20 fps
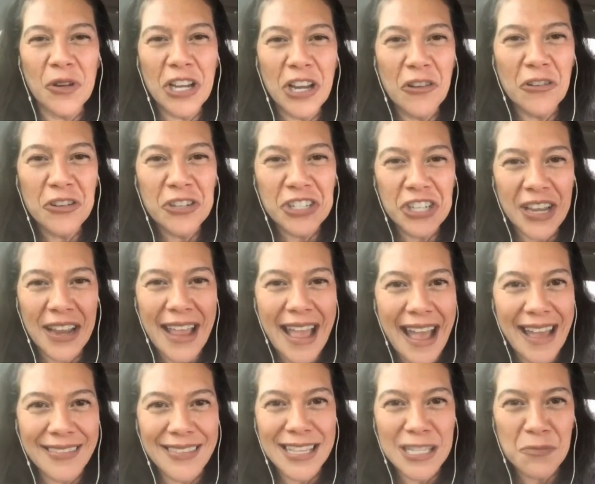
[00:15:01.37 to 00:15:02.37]
So here
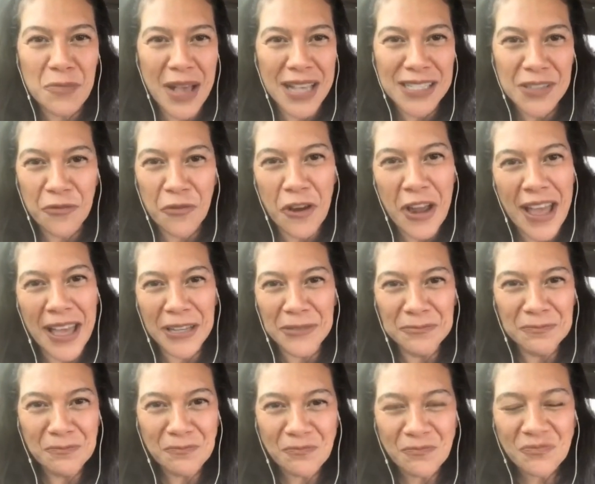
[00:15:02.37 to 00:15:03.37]
she had this best
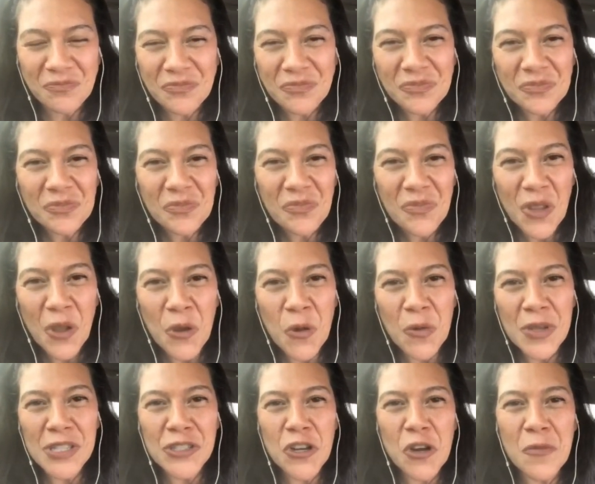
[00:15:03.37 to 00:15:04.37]
friend
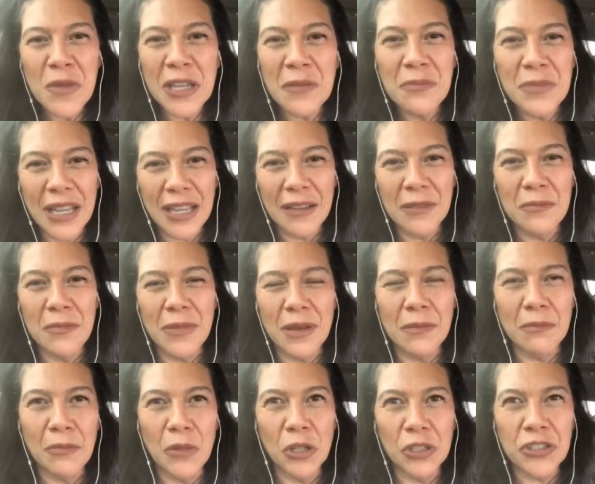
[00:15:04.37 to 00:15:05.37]
who is Dermot
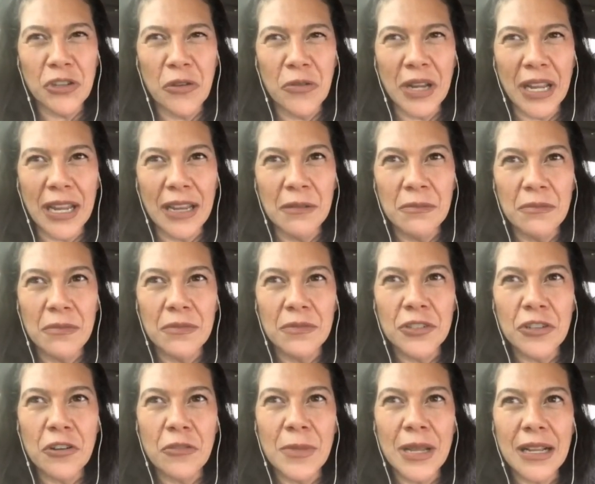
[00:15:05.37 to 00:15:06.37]
Mulroney.
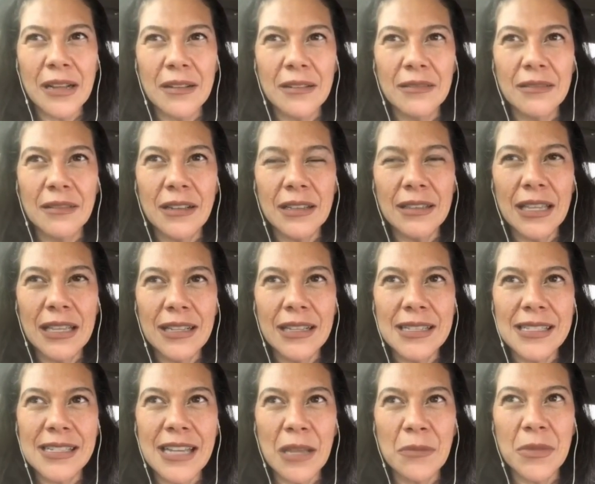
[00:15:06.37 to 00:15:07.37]
Dermot, I
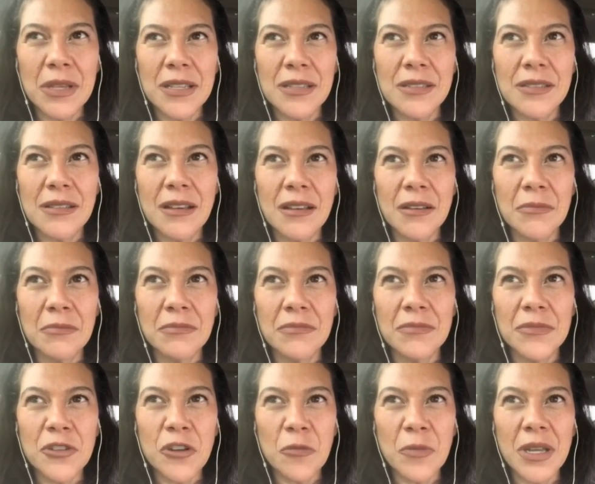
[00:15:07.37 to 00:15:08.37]
think his name is
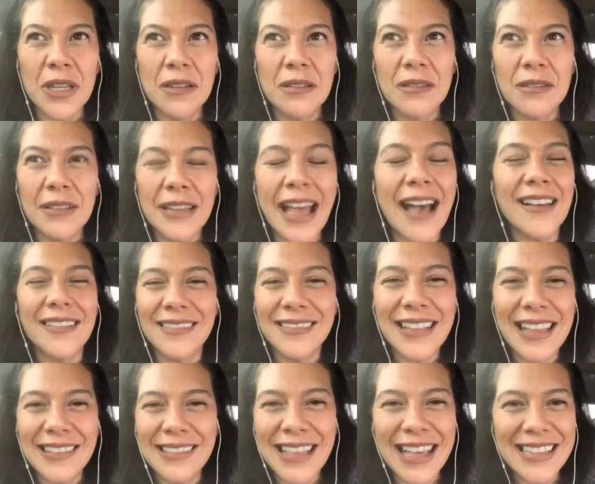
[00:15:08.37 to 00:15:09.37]
Dermot. Yeah,
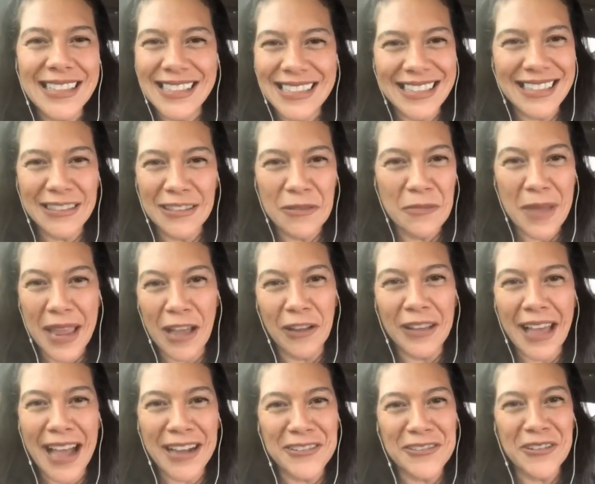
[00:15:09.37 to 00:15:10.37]
that's the
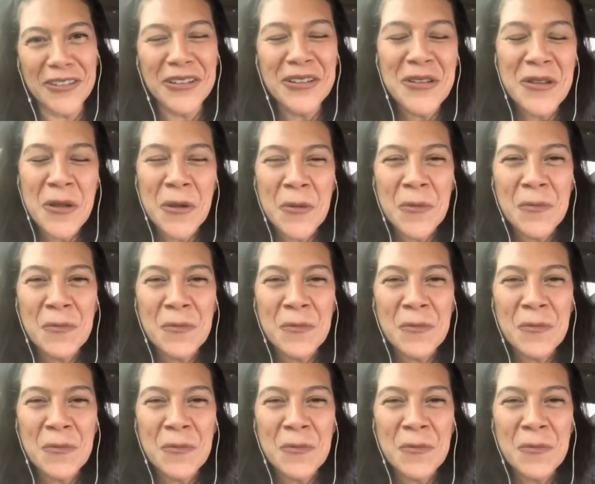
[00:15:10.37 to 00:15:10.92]
male actor.